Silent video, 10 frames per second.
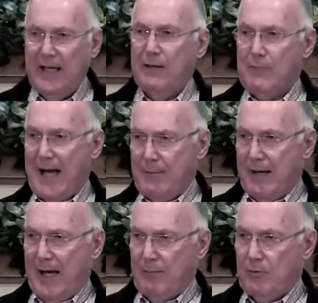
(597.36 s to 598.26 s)
In my
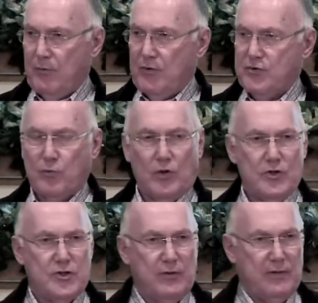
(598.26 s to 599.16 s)
Bible, those
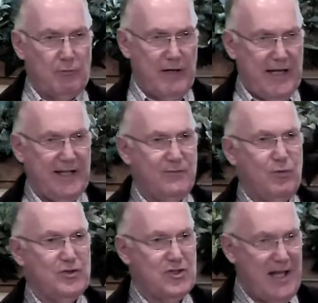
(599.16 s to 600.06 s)
words are in red,
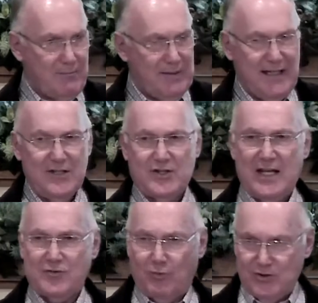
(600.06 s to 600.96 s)
which that means
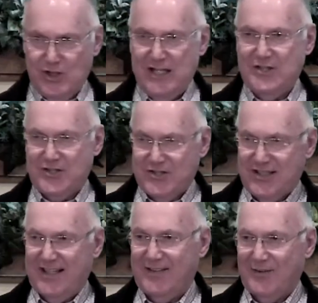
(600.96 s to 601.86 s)
that's what Jesus
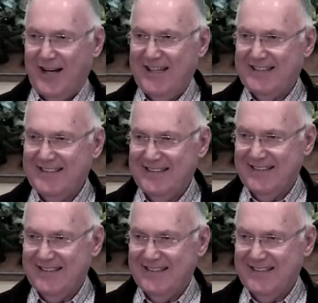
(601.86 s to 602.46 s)
said, right?